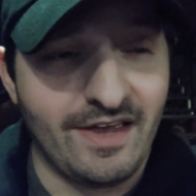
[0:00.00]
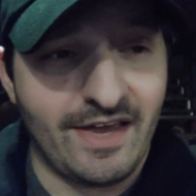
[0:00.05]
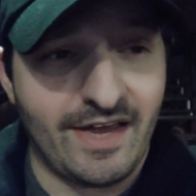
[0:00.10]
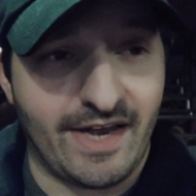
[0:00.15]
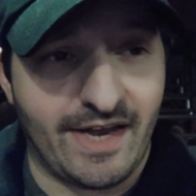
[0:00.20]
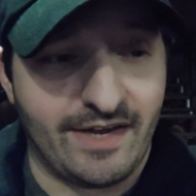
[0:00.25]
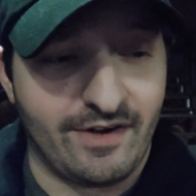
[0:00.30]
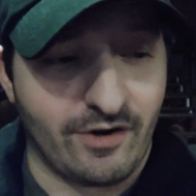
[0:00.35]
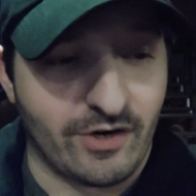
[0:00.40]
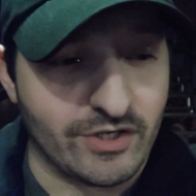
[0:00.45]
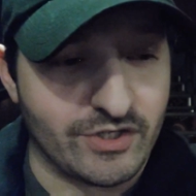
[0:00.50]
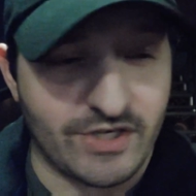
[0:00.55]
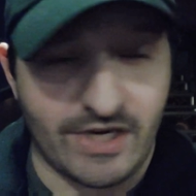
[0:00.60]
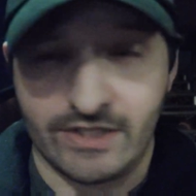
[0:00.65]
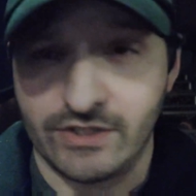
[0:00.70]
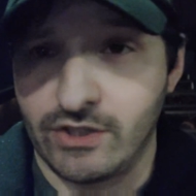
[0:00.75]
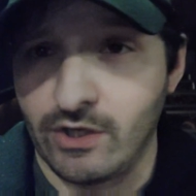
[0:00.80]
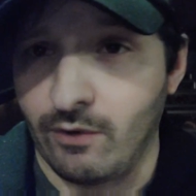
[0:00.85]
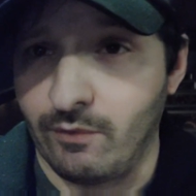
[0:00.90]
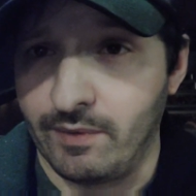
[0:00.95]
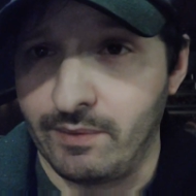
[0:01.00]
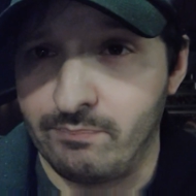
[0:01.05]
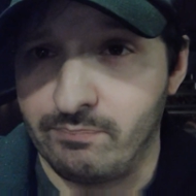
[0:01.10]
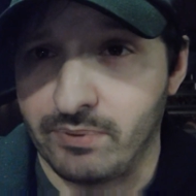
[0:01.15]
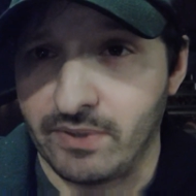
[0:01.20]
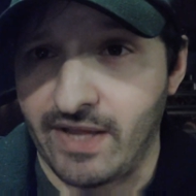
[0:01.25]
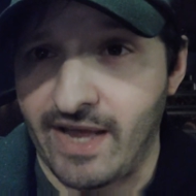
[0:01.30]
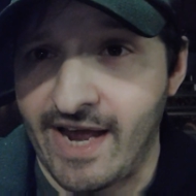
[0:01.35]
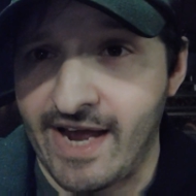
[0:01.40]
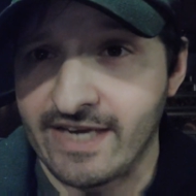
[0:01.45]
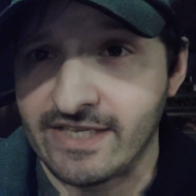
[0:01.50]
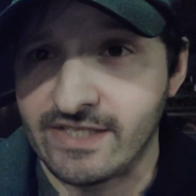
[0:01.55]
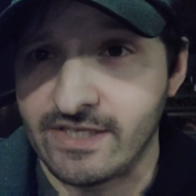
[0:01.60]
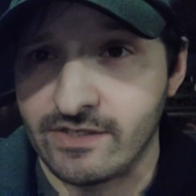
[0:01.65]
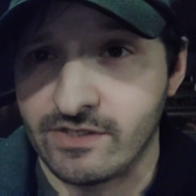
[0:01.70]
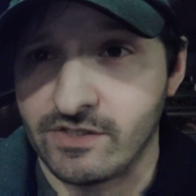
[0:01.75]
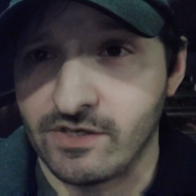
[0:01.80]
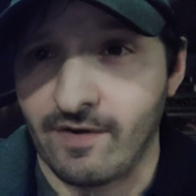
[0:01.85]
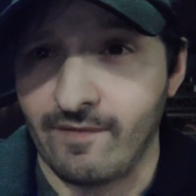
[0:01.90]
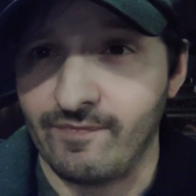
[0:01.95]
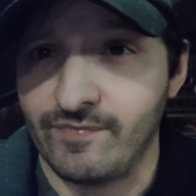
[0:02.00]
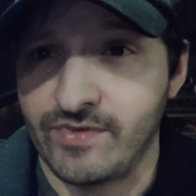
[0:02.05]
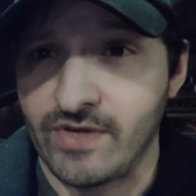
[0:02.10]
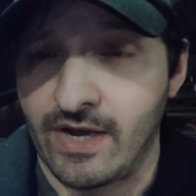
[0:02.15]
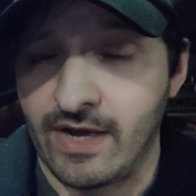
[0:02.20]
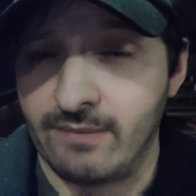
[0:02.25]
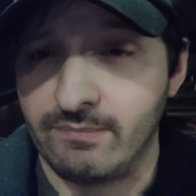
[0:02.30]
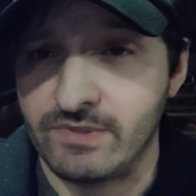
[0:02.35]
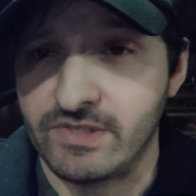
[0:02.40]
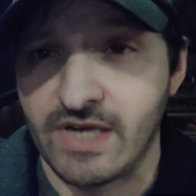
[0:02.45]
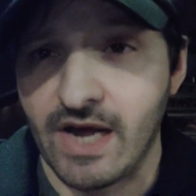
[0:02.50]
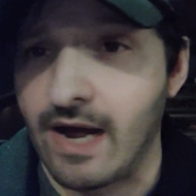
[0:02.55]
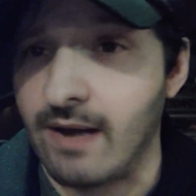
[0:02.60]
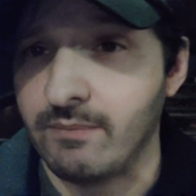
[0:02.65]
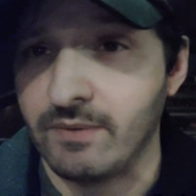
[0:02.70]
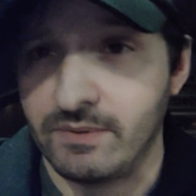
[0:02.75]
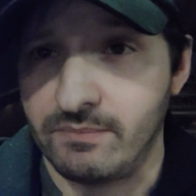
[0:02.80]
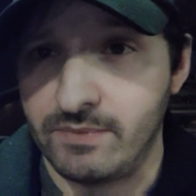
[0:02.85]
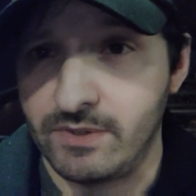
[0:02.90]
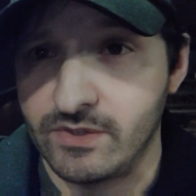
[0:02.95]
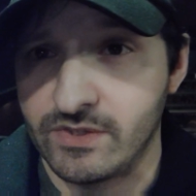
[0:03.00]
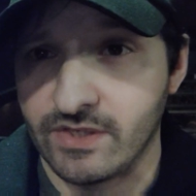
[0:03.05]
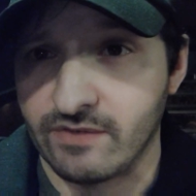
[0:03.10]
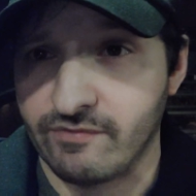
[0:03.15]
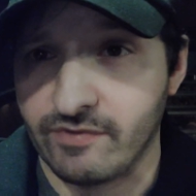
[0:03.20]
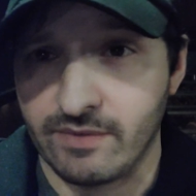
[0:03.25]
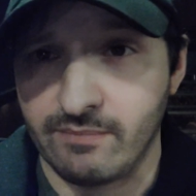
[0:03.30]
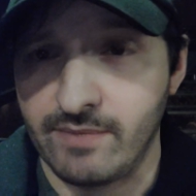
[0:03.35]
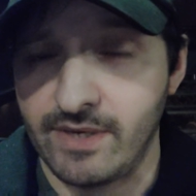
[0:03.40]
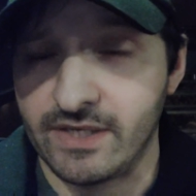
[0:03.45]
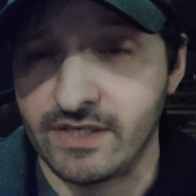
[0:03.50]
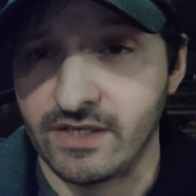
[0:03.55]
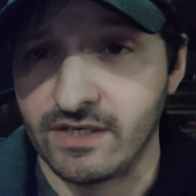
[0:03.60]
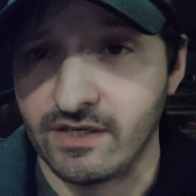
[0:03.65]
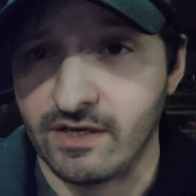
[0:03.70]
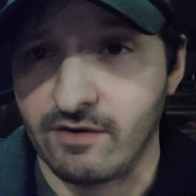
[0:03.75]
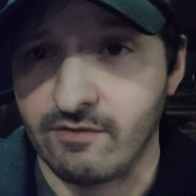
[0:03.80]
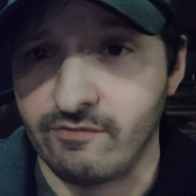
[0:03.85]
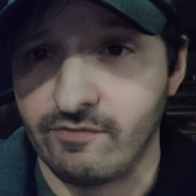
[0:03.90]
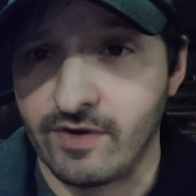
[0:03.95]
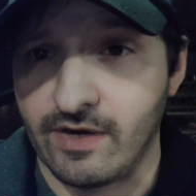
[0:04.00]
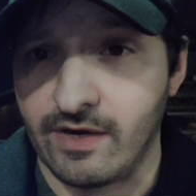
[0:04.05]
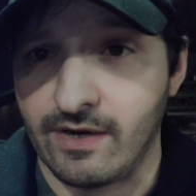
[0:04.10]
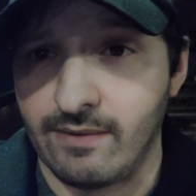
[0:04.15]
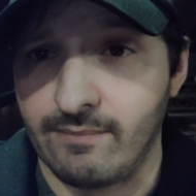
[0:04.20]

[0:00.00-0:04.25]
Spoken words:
and Argento would blast at certain times goblin music for the making of